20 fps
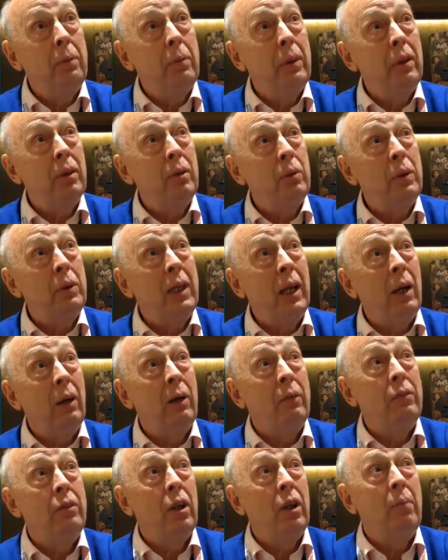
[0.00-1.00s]
because we now
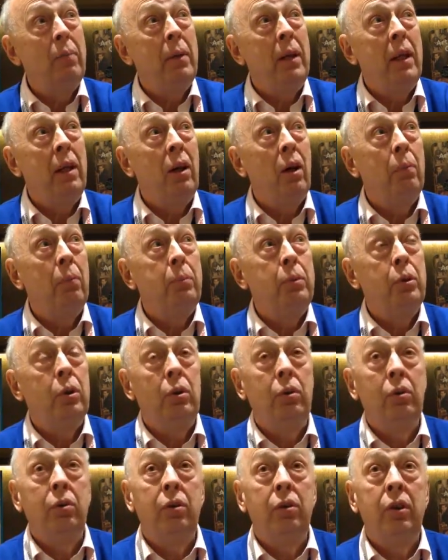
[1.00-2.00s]
have so many
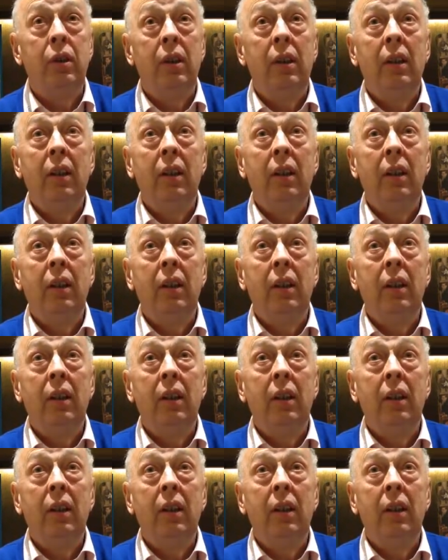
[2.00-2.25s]
options